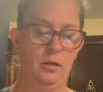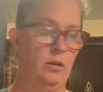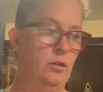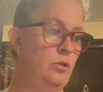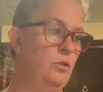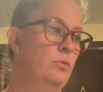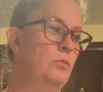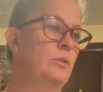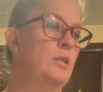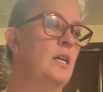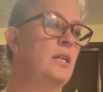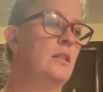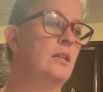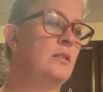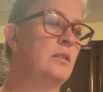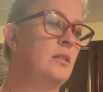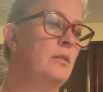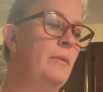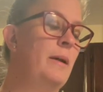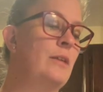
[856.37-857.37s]
No, take that
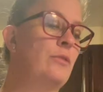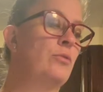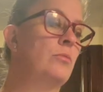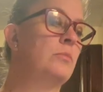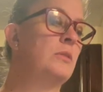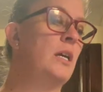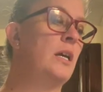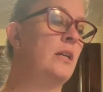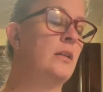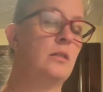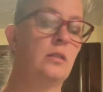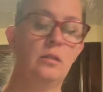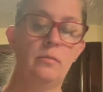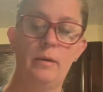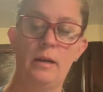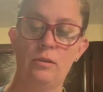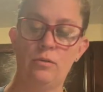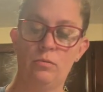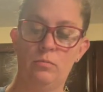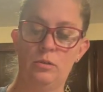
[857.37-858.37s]
to the bathroom. Take it to the
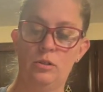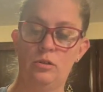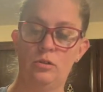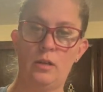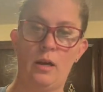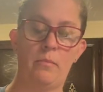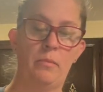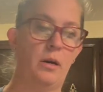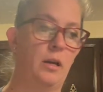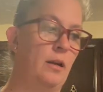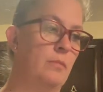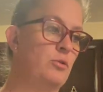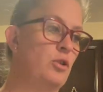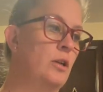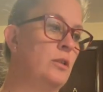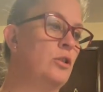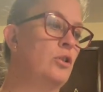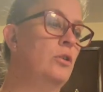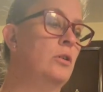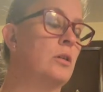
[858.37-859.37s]
bathroom to do that, Bud. I'm
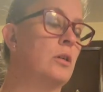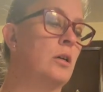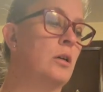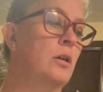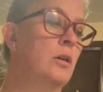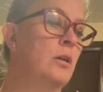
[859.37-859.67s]
trying to cook.